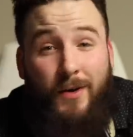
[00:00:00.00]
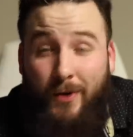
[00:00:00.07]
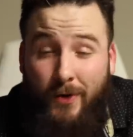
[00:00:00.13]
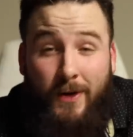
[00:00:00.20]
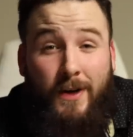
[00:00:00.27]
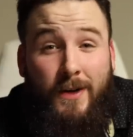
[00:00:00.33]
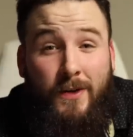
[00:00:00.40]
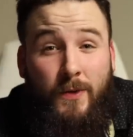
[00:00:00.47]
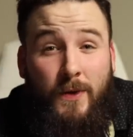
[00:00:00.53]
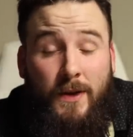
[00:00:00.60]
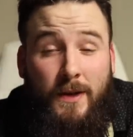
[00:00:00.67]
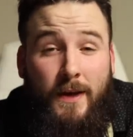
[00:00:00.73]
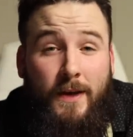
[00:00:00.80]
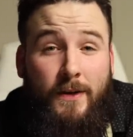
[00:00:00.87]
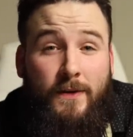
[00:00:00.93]
or you're gonna do it
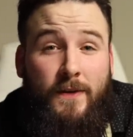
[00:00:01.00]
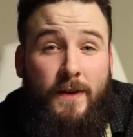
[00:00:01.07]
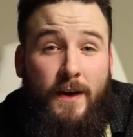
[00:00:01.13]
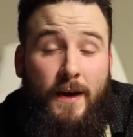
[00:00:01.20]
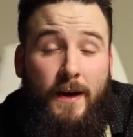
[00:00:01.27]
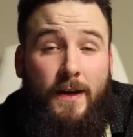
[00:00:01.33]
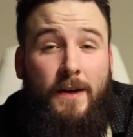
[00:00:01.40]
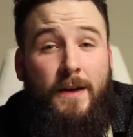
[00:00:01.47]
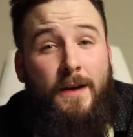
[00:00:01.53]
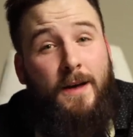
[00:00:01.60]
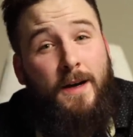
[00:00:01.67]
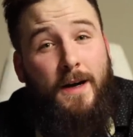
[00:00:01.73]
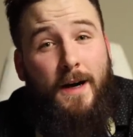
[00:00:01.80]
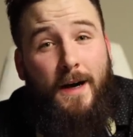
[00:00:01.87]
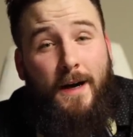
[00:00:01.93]
later today.
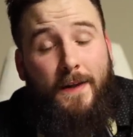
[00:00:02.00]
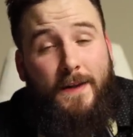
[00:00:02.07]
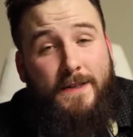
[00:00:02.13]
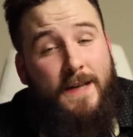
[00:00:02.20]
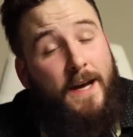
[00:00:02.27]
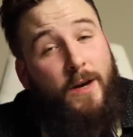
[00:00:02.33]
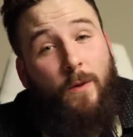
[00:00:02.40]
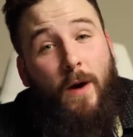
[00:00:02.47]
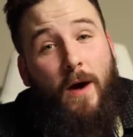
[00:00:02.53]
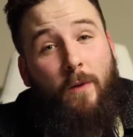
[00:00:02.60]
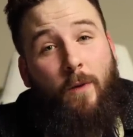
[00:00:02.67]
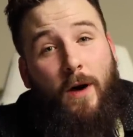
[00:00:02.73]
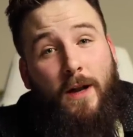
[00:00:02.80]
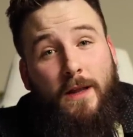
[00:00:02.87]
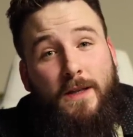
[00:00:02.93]
Uh, that's kind of why I
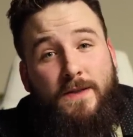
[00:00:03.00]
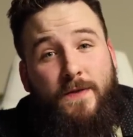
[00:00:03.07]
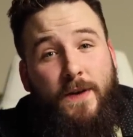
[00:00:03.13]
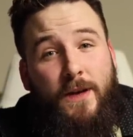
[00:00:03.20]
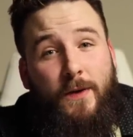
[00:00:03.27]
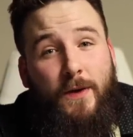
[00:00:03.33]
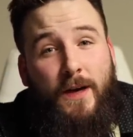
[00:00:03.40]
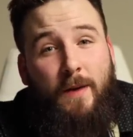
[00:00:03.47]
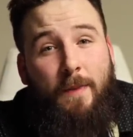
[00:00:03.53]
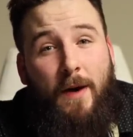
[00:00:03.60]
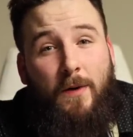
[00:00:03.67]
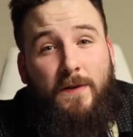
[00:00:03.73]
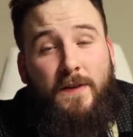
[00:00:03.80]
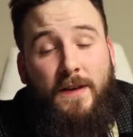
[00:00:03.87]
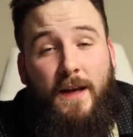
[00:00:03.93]
wanted this video to come
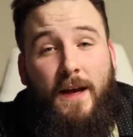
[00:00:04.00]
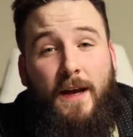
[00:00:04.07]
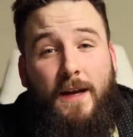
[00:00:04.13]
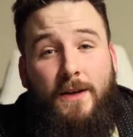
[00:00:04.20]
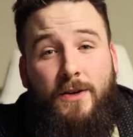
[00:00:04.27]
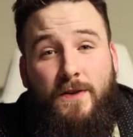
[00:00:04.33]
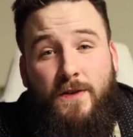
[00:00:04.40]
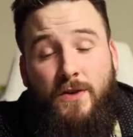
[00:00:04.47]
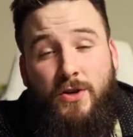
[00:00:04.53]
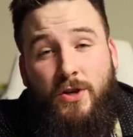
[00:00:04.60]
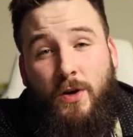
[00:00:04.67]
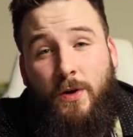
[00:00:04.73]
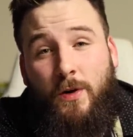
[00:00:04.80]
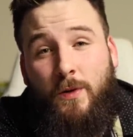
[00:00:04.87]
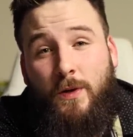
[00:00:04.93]
out today, just to
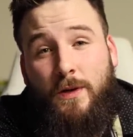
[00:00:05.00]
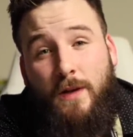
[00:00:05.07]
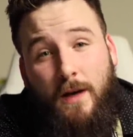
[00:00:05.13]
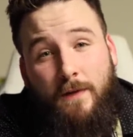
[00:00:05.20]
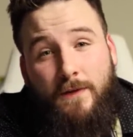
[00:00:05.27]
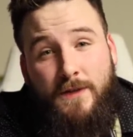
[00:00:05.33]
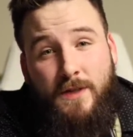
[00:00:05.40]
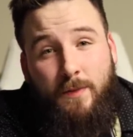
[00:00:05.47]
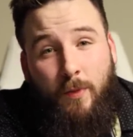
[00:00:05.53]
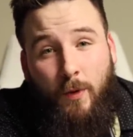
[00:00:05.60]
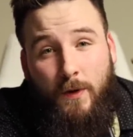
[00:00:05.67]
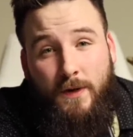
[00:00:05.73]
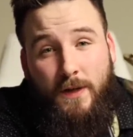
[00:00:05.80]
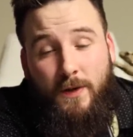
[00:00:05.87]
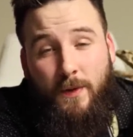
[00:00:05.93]
show you the love and
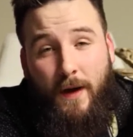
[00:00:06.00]
support that you